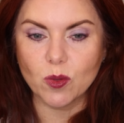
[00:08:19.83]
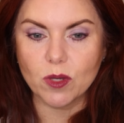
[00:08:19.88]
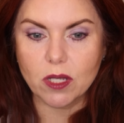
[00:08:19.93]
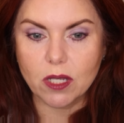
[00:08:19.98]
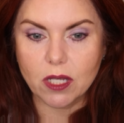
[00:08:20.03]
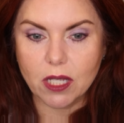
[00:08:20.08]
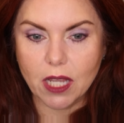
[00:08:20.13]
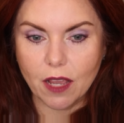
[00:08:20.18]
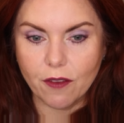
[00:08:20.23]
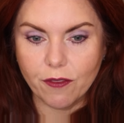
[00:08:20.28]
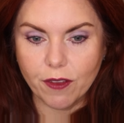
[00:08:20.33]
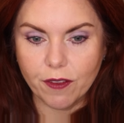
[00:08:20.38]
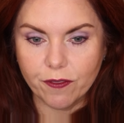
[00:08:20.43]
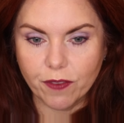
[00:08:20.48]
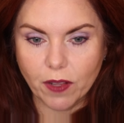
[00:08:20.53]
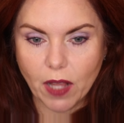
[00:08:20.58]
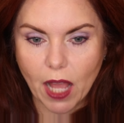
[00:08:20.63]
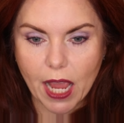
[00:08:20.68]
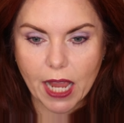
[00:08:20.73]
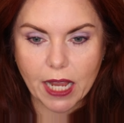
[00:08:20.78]
We'll see if it
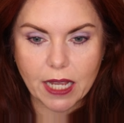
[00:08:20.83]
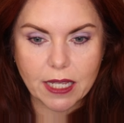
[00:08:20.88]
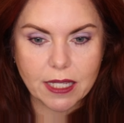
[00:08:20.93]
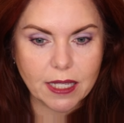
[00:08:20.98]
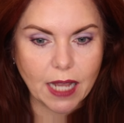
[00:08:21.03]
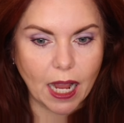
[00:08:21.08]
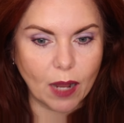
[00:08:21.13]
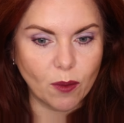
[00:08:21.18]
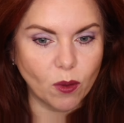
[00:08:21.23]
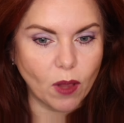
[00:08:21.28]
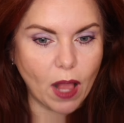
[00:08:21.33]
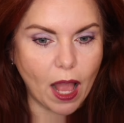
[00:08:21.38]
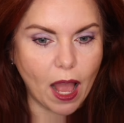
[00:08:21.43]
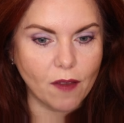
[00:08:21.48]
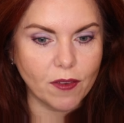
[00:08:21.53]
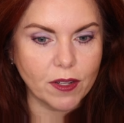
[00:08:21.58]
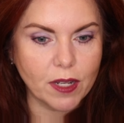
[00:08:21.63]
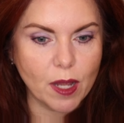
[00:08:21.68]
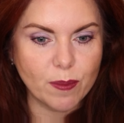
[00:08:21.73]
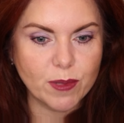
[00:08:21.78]
flakes. I will
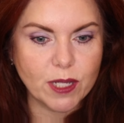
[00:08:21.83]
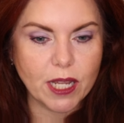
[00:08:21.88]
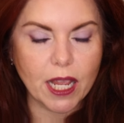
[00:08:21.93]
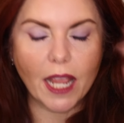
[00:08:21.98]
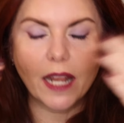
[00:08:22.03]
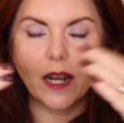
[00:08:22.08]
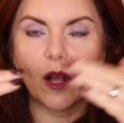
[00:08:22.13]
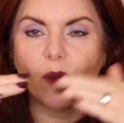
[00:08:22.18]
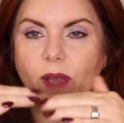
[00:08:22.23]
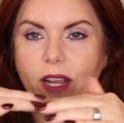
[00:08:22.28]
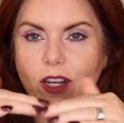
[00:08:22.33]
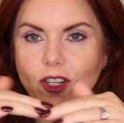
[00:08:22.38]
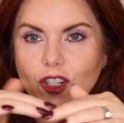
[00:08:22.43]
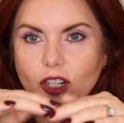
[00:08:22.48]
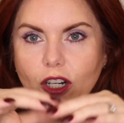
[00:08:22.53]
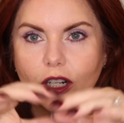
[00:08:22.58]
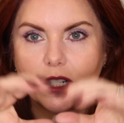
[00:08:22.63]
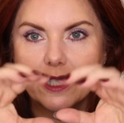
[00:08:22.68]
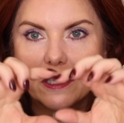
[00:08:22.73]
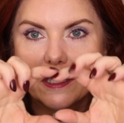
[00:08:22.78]
have an update. I'll make
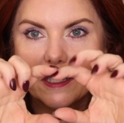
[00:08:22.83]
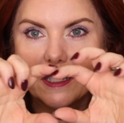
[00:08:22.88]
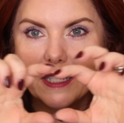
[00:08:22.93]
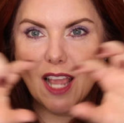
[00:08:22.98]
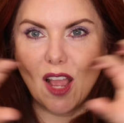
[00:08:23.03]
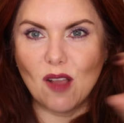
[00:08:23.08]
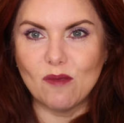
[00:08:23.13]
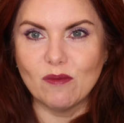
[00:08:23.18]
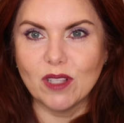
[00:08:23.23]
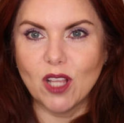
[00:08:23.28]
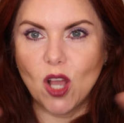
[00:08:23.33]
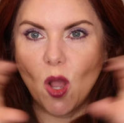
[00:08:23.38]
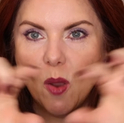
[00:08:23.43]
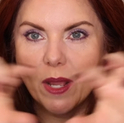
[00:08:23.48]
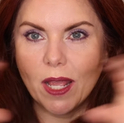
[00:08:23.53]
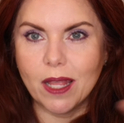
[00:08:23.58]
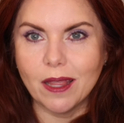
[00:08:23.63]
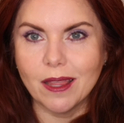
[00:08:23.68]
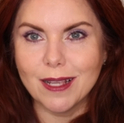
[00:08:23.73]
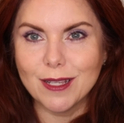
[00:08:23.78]
sure it's down below
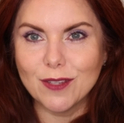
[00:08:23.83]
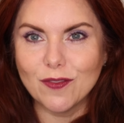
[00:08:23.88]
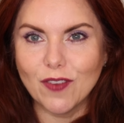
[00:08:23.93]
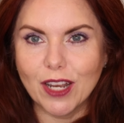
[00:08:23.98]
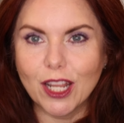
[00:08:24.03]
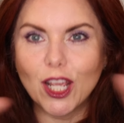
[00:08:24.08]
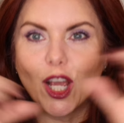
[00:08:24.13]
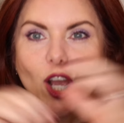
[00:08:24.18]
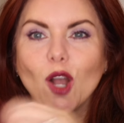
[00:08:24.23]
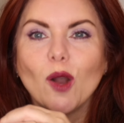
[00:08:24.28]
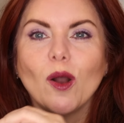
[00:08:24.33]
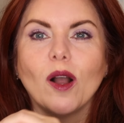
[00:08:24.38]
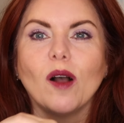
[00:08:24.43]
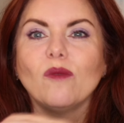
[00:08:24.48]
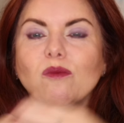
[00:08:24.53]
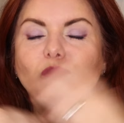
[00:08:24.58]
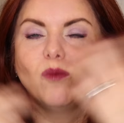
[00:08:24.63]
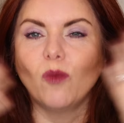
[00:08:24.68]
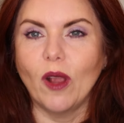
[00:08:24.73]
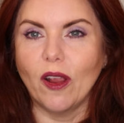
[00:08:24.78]
in this video.
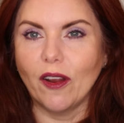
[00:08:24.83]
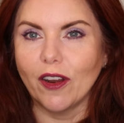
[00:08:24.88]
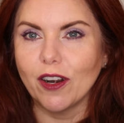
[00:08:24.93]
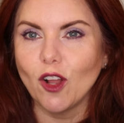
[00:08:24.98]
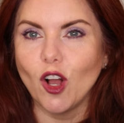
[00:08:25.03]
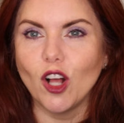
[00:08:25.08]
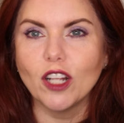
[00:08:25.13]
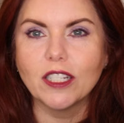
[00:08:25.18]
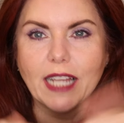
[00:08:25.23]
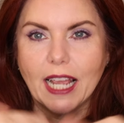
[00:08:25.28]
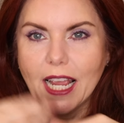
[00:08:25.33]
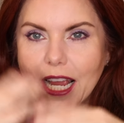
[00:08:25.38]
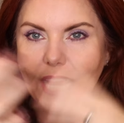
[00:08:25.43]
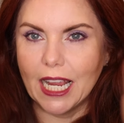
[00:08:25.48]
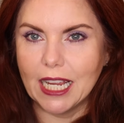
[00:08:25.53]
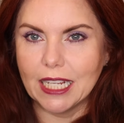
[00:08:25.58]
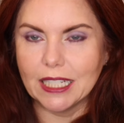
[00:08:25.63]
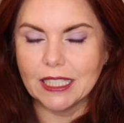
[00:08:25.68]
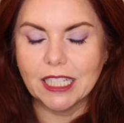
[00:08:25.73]
I'll wear it all day.